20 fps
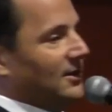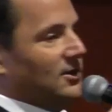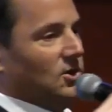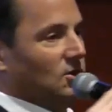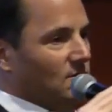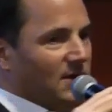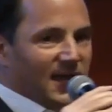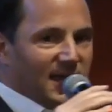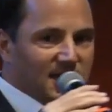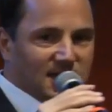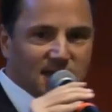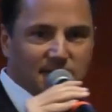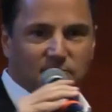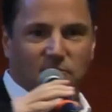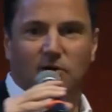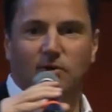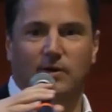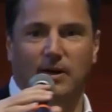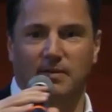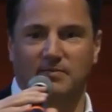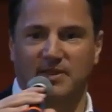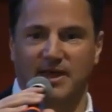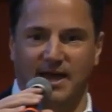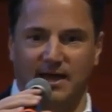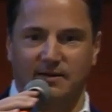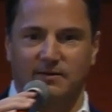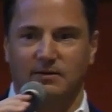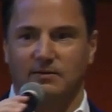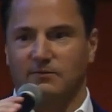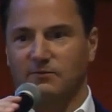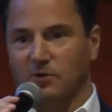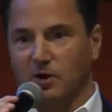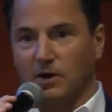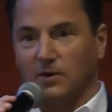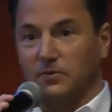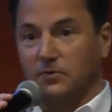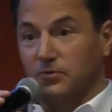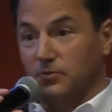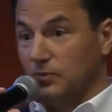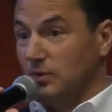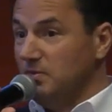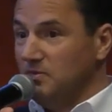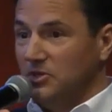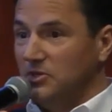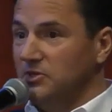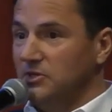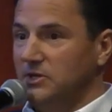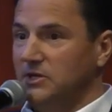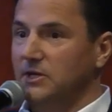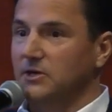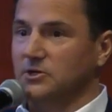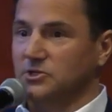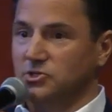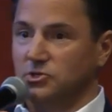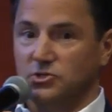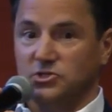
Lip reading: you can't deprogram that. For 3 million years,